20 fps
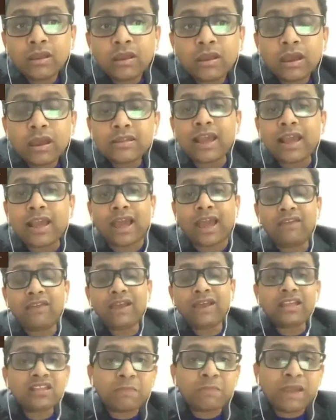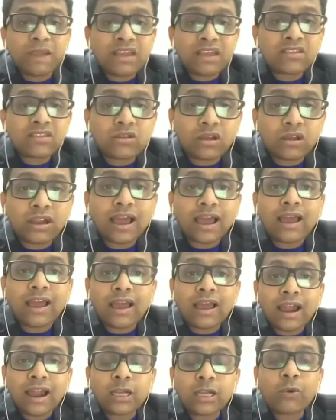See, I-VED is based on
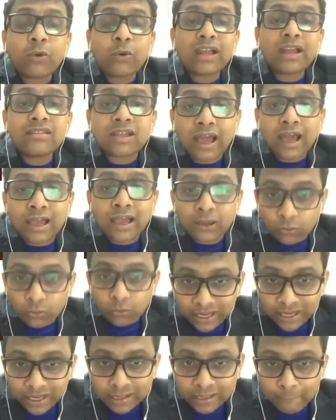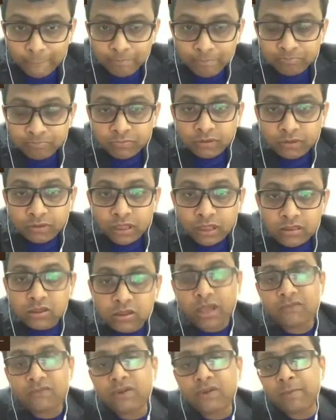advanced Ayurveda. So
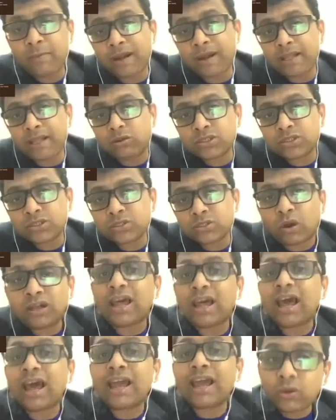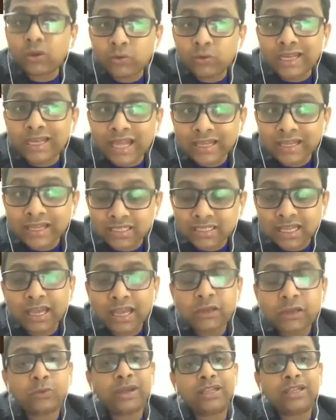everybody knows what Ayurveda is.
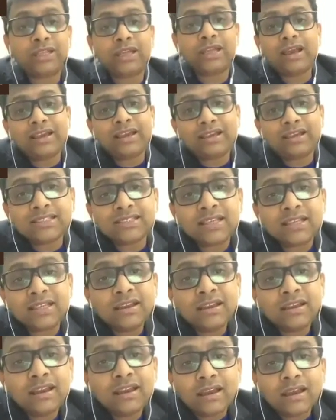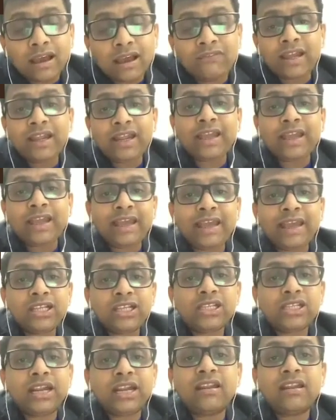Ayurveda is a very
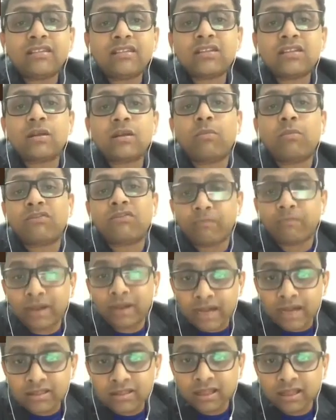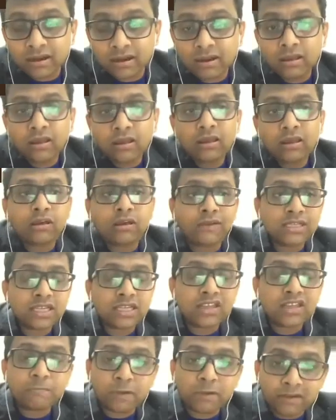ancient system of medicine which is
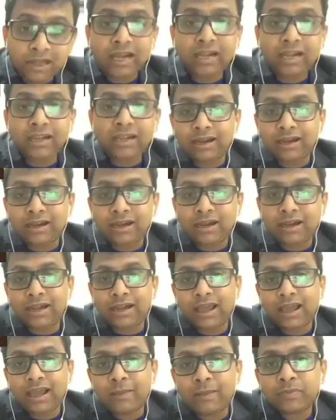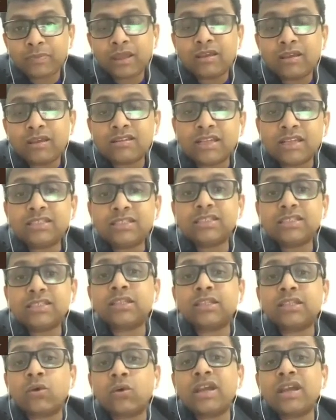prevalent in India since
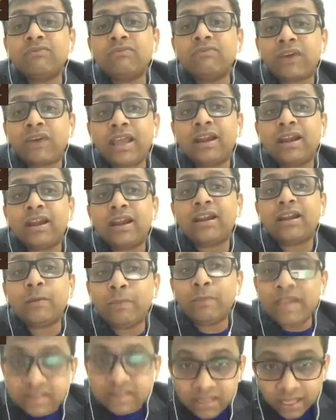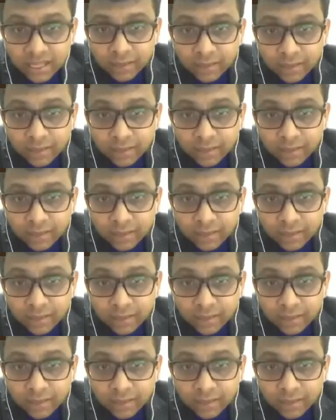1500 BC.